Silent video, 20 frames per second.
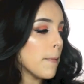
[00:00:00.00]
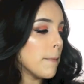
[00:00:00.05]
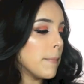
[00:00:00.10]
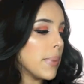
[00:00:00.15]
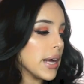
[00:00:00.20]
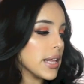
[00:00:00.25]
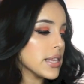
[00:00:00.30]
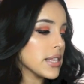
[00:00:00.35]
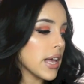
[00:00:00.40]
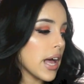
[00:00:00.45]

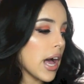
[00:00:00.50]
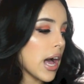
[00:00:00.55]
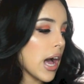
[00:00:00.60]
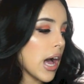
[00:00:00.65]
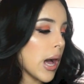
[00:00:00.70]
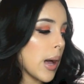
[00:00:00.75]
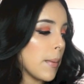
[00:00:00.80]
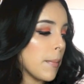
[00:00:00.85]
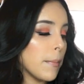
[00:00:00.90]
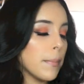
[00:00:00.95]
but
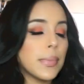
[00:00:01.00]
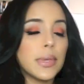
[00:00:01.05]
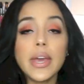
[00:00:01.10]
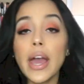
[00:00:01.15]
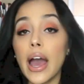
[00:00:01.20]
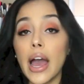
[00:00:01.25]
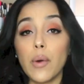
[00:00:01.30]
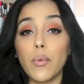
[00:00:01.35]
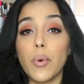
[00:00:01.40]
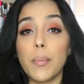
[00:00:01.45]

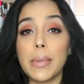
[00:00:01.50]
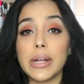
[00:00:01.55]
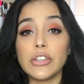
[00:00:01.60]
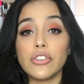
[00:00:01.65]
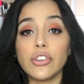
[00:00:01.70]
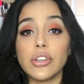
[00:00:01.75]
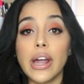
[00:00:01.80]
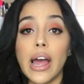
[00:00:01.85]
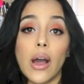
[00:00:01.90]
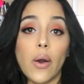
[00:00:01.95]
yeah, I will
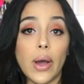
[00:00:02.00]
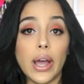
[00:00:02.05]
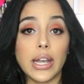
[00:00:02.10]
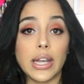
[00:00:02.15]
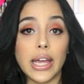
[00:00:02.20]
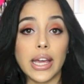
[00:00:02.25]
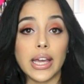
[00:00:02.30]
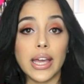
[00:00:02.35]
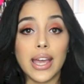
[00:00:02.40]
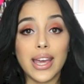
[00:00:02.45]
mention how I
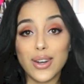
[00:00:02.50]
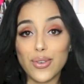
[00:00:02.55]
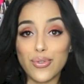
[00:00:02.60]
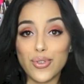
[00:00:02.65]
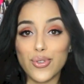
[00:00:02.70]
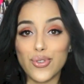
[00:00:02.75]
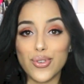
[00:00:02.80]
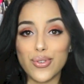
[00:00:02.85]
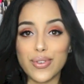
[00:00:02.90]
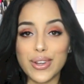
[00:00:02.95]
like it in a
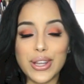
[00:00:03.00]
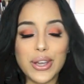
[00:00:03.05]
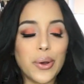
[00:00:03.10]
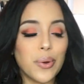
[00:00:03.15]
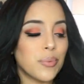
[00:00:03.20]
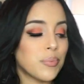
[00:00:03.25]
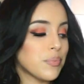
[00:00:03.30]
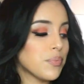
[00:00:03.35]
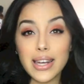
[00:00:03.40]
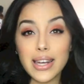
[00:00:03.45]
future
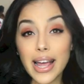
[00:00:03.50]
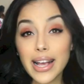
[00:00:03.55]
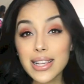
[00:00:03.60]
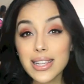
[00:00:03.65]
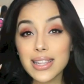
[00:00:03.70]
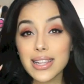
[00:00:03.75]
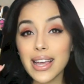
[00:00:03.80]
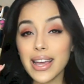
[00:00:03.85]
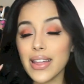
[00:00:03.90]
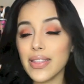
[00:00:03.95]
video.
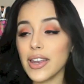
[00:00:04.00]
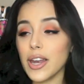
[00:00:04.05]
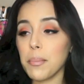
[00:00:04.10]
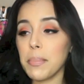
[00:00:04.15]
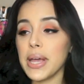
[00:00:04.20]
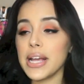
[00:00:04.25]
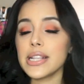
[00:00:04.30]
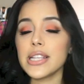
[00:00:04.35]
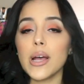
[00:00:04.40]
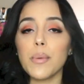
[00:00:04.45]
next thing that I
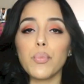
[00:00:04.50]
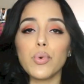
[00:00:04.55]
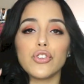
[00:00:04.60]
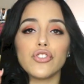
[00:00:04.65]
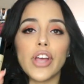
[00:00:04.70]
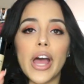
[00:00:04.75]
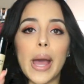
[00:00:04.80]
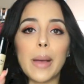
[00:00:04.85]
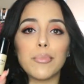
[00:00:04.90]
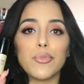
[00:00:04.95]
picked up,
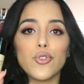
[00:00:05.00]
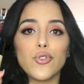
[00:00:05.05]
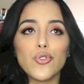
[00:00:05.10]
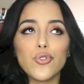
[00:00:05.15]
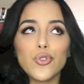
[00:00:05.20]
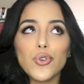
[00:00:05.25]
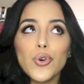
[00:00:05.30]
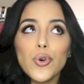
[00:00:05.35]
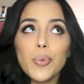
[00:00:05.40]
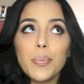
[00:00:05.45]
which I'm
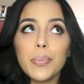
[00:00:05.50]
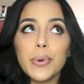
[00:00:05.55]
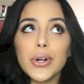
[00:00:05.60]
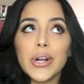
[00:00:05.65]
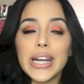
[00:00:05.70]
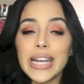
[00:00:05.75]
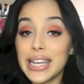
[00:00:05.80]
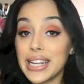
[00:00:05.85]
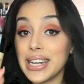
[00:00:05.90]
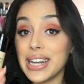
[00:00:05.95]

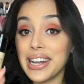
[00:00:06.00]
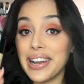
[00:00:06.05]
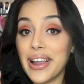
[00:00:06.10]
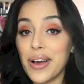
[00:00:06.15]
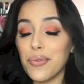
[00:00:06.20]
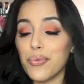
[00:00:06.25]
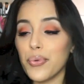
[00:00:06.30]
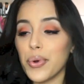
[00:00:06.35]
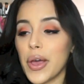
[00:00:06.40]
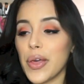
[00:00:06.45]
super in
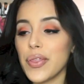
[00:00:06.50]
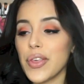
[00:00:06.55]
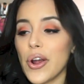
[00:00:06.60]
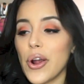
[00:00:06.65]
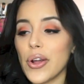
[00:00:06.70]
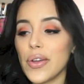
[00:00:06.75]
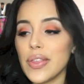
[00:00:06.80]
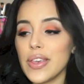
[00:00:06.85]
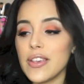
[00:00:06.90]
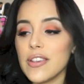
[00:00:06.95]
love with,
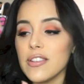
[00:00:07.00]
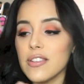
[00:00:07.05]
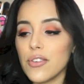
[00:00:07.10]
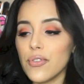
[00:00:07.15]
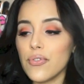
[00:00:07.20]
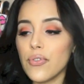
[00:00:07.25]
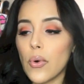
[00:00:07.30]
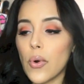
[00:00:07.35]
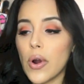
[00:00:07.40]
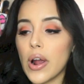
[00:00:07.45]
are these
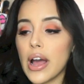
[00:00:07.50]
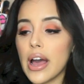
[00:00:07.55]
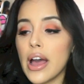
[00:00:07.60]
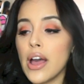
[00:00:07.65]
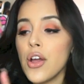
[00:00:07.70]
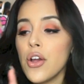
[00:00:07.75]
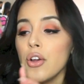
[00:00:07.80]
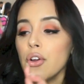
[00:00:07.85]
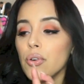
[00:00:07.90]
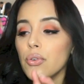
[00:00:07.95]

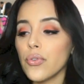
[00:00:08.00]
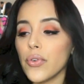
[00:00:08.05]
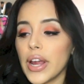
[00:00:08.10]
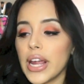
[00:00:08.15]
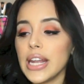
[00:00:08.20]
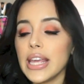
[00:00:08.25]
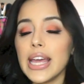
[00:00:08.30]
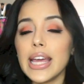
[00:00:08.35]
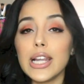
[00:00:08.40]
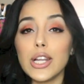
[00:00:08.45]
Sephora
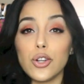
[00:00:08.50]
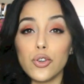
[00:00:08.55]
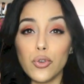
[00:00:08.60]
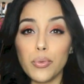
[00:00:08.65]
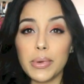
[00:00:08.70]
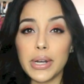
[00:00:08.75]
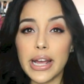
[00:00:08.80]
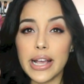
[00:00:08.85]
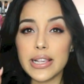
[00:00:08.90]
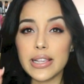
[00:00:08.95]
Radiant
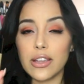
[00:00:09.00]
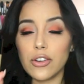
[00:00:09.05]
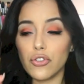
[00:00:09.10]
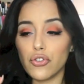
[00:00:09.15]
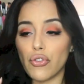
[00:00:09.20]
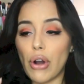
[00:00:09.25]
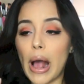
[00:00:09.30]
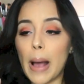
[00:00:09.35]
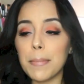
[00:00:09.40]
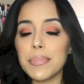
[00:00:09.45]
Luminizing
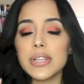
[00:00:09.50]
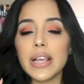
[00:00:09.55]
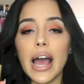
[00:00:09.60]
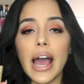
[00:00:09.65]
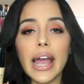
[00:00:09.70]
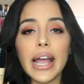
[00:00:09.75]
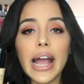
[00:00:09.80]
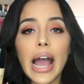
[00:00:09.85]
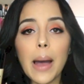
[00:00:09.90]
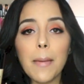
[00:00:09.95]
Drops.
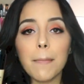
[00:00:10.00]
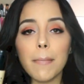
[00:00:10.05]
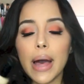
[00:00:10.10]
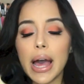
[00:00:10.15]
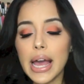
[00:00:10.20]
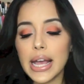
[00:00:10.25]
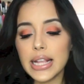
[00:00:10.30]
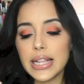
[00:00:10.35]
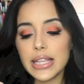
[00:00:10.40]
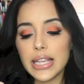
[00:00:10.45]
I got
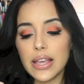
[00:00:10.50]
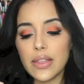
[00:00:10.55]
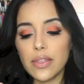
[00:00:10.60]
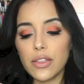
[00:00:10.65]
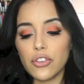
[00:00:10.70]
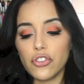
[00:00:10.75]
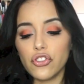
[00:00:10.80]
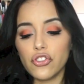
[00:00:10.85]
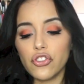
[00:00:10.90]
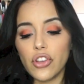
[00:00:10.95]
mine in
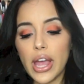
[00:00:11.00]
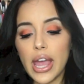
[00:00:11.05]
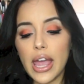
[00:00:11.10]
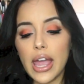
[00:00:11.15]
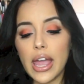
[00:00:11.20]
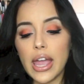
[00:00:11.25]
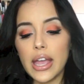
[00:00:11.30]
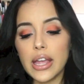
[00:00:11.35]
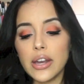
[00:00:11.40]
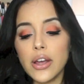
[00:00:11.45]
the
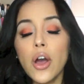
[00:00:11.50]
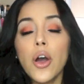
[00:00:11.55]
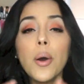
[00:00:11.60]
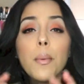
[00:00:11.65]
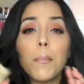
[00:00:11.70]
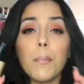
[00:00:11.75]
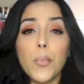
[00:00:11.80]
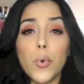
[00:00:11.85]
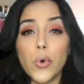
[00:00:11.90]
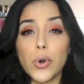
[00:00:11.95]
shade
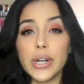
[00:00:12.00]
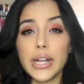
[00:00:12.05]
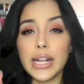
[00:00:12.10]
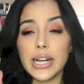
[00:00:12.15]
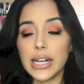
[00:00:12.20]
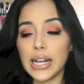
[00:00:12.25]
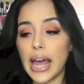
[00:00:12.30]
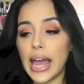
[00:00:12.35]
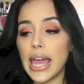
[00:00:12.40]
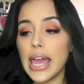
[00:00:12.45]

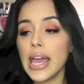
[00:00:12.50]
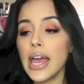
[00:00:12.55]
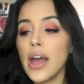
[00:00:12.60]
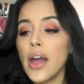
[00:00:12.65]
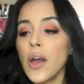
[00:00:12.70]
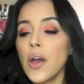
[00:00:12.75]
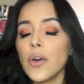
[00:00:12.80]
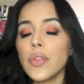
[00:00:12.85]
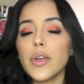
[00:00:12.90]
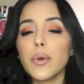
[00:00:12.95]
Morning Light.
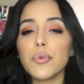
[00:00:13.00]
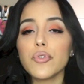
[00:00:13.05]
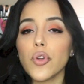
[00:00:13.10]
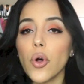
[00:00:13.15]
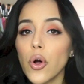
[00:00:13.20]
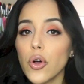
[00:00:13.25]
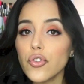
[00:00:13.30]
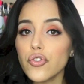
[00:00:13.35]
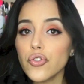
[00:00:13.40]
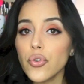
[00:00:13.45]
There was
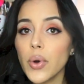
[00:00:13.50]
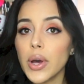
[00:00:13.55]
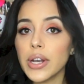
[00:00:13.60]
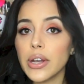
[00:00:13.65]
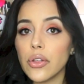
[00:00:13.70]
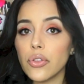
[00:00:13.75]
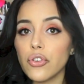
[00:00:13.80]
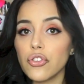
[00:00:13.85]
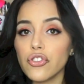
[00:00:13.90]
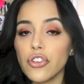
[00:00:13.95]
also
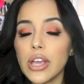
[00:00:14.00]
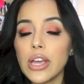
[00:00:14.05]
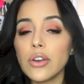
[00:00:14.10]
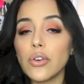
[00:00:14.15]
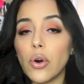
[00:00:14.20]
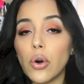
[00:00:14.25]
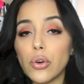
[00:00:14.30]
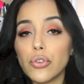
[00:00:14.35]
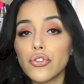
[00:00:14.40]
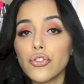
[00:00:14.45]
another
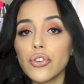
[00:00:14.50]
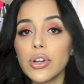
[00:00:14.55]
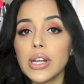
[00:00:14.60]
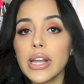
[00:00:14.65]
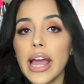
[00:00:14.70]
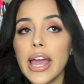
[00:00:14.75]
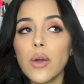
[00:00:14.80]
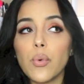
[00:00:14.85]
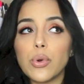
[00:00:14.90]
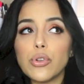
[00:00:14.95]
shade, Ultra
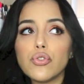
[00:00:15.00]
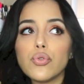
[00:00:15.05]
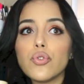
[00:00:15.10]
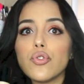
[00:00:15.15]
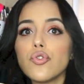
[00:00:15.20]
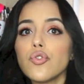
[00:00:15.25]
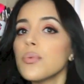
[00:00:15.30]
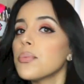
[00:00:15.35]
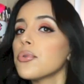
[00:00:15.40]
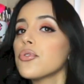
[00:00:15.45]
Light, which
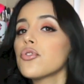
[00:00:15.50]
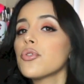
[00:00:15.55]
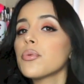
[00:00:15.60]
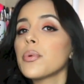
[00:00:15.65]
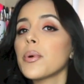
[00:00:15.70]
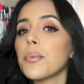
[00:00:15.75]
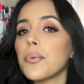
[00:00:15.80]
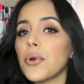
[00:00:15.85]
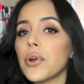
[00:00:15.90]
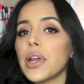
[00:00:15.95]
was
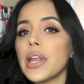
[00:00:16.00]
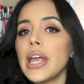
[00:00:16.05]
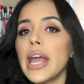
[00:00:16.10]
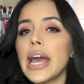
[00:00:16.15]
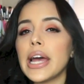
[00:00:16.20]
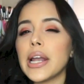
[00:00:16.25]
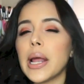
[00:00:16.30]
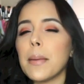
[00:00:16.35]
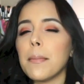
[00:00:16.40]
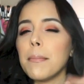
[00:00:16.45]
super pretty,
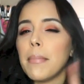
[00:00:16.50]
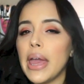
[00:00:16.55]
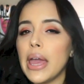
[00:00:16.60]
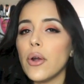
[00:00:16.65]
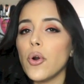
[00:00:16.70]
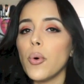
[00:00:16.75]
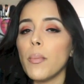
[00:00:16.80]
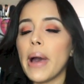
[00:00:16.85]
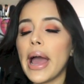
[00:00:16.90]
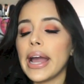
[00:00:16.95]
and I may
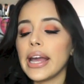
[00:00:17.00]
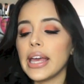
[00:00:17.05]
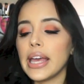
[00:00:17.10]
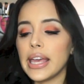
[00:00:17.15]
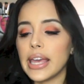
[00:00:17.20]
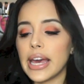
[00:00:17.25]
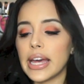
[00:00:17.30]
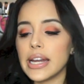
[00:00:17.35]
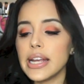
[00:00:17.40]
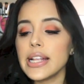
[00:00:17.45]
go back
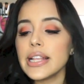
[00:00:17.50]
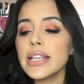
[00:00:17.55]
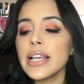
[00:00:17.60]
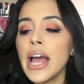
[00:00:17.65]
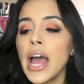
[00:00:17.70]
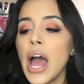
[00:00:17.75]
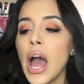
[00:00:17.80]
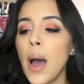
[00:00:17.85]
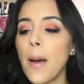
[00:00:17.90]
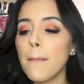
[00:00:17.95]
and get it.
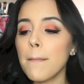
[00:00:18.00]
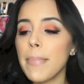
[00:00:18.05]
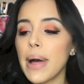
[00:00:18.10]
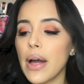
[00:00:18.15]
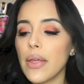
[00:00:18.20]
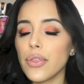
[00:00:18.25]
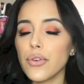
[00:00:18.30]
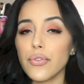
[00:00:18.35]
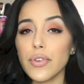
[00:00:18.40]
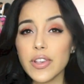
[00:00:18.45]

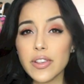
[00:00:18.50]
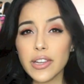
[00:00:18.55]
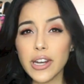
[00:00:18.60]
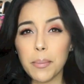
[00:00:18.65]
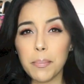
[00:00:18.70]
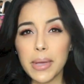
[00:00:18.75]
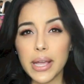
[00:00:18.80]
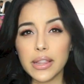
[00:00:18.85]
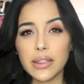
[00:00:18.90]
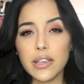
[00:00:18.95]
But the reason
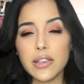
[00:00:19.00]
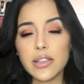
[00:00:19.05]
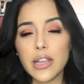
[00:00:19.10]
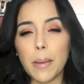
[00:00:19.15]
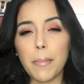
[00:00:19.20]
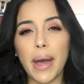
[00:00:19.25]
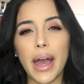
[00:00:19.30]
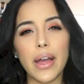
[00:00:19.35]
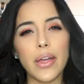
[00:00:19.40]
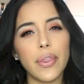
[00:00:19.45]
I picked these
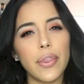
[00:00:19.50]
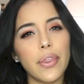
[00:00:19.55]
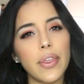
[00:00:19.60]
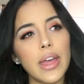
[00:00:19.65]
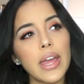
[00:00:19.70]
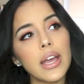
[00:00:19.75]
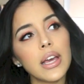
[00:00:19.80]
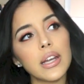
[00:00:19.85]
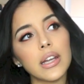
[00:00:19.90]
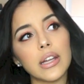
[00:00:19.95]
up, I
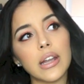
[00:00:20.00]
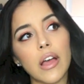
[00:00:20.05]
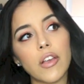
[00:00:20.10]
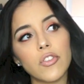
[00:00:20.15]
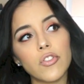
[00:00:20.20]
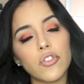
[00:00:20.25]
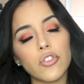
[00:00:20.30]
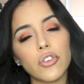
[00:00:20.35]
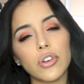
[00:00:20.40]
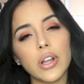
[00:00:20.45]
think
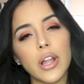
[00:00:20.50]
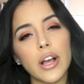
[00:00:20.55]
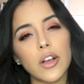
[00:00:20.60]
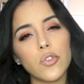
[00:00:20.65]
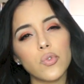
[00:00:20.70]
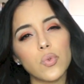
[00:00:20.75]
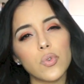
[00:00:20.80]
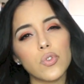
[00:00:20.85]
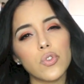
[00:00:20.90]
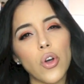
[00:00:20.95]
Luster
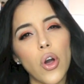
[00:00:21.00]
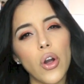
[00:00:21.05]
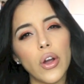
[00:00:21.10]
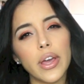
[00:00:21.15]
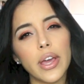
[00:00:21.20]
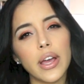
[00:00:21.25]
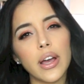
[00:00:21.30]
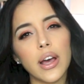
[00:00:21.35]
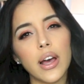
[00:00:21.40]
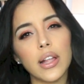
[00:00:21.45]
Lux was
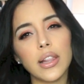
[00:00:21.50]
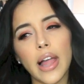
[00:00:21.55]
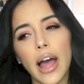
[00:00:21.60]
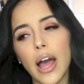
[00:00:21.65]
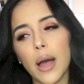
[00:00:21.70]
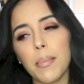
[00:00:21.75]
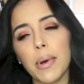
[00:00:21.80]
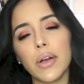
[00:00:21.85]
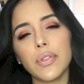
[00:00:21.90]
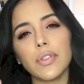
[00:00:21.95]
talking a
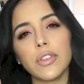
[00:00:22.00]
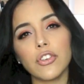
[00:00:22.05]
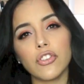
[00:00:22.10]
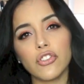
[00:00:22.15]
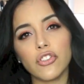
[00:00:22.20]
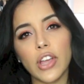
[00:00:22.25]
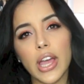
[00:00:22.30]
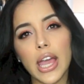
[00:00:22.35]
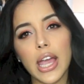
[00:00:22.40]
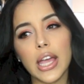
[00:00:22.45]
lot about this
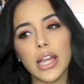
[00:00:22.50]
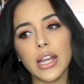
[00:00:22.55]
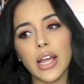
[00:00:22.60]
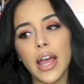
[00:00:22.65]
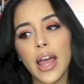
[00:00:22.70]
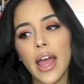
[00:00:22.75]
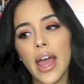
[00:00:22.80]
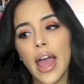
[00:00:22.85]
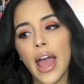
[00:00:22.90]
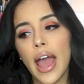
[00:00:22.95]
shade,
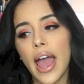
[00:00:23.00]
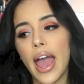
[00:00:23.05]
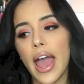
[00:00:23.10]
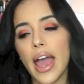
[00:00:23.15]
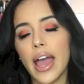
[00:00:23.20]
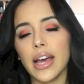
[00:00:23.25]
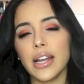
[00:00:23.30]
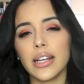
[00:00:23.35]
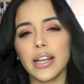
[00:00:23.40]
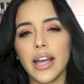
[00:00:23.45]

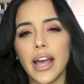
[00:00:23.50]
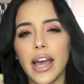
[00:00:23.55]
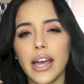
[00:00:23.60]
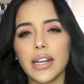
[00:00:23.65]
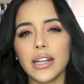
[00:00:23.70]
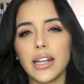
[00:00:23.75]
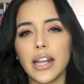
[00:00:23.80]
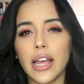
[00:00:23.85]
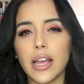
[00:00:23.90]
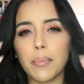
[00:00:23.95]
and it
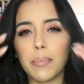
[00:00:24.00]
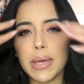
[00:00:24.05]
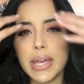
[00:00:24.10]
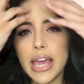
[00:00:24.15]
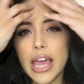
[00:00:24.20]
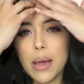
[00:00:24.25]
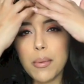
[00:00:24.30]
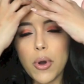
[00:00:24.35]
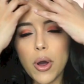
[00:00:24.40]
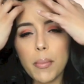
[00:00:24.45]
kind of like
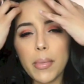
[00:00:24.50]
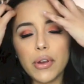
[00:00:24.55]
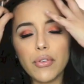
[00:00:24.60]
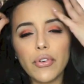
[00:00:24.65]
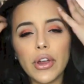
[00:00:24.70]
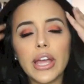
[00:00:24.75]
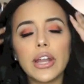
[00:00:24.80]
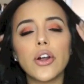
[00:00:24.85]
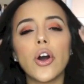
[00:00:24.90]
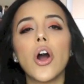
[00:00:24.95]
became on my
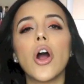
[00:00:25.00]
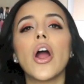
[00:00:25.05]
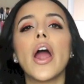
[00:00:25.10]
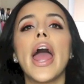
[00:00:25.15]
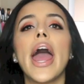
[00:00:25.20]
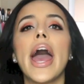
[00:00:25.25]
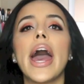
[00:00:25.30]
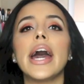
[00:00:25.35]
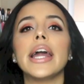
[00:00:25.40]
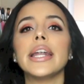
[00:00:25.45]

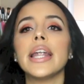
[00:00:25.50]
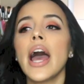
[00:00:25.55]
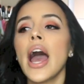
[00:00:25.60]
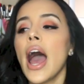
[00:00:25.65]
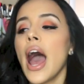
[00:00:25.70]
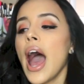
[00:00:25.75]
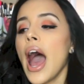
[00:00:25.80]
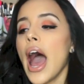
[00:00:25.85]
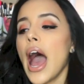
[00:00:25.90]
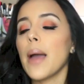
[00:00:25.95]
radar, and
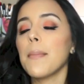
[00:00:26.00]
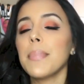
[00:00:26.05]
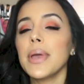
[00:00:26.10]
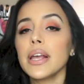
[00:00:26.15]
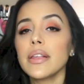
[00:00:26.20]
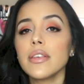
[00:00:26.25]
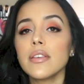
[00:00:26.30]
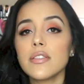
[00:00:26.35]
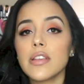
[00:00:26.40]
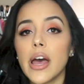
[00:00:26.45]
I
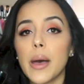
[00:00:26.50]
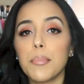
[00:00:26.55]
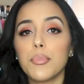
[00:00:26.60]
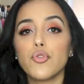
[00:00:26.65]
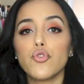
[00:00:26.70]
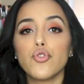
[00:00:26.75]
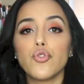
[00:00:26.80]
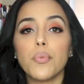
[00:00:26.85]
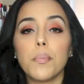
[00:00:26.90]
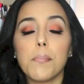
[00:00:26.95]
picked this
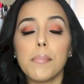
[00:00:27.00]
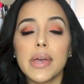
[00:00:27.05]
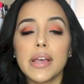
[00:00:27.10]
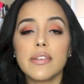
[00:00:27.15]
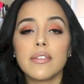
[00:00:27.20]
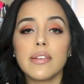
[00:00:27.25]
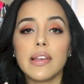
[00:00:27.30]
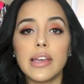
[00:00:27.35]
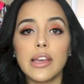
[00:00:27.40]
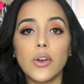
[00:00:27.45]
up to
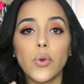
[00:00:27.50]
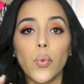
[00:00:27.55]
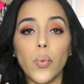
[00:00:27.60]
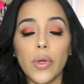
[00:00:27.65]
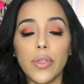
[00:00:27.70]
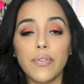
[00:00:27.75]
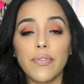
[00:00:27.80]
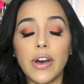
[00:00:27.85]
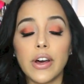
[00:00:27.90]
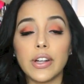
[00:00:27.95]
mix in
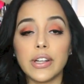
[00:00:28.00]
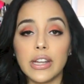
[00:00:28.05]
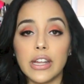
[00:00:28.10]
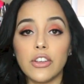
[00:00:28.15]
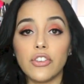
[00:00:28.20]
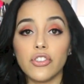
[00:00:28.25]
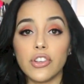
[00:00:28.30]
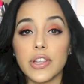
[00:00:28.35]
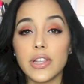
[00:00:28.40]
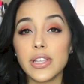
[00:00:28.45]
with
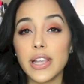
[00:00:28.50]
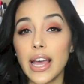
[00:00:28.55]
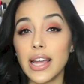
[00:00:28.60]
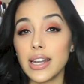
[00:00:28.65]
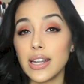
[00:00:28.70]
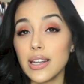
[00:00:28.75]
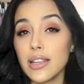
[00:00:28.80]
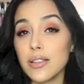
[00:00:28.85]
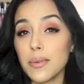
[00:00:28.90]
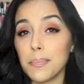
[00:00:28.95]
foundations,
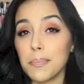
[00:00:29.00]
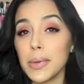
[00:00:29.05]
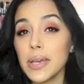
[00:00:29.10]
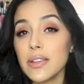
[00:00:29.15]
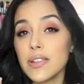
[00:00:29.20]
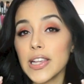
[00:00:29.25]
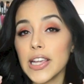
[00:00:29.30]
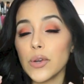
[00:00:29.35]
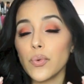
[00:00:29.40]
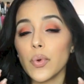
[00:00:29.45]
and it is
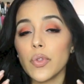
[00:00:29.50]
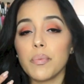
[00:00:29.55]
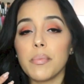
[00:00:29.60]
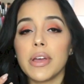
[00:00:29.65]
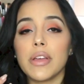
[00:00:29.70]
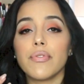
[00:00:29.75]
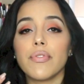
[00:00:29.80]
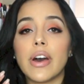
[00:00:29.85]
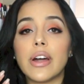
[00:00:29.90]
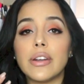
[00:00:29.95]
mixed in with
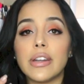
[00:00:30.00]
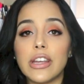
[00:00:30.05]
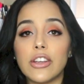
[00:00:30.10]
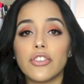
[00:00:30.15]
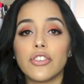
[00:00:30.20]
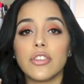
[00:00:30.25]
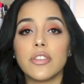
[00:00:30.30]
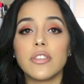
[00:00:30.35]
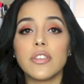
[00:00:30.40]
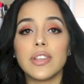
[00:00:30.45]
my
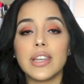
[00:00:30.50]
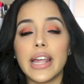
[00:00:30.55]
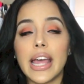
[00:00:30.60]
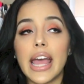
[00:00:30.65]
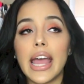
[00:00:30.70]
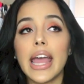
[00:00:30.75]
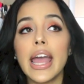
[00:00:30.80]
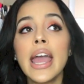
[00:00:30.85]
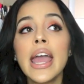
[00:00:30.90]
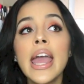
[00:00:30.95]
foundation
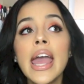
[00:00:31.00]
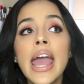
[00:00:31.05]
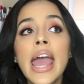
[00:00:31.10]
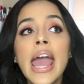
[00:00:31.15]
today,